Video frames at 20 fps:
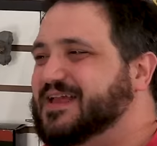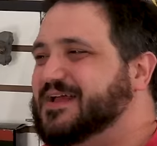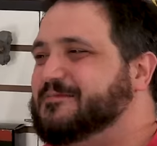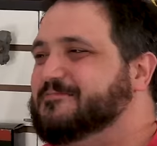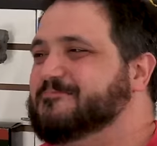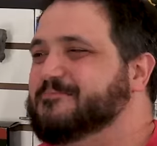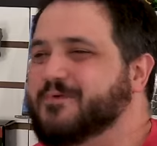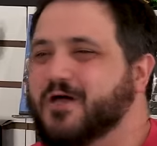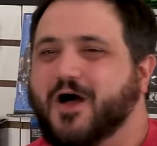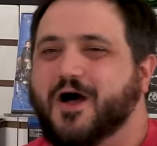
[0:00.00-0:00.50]
like
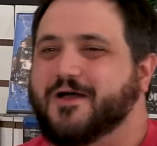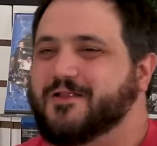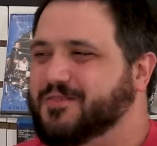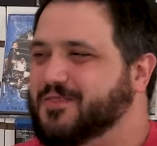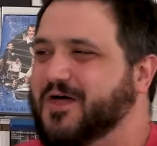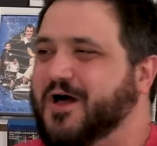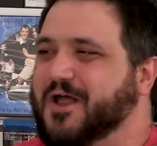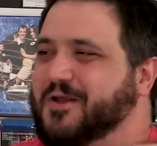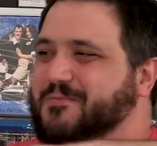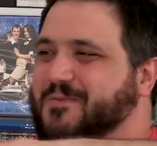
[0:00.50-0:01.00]

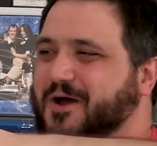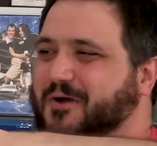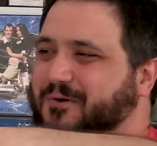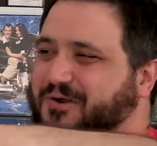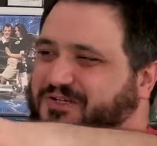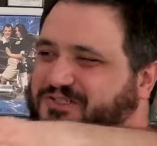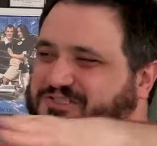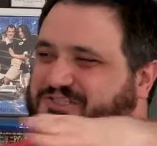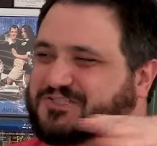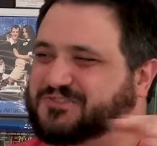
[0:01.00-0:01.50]
lawn
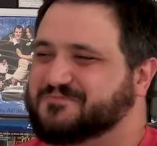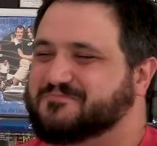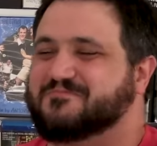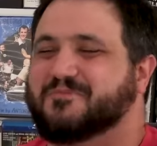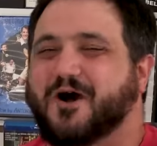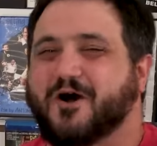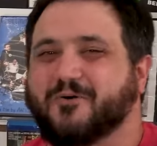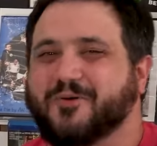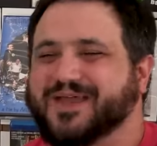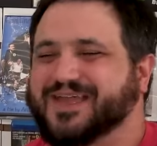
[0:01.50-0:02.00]
mowers, just
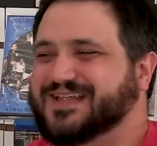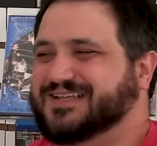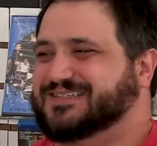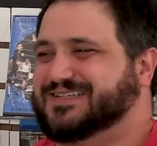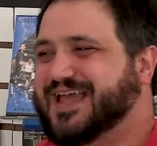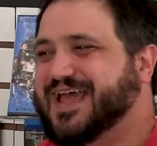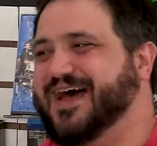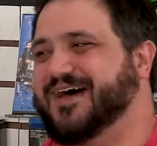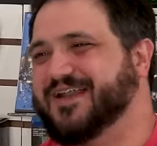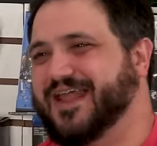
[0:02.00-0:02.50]
mowing
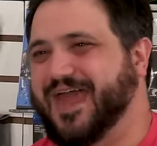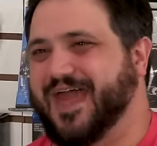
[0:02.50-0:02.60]
down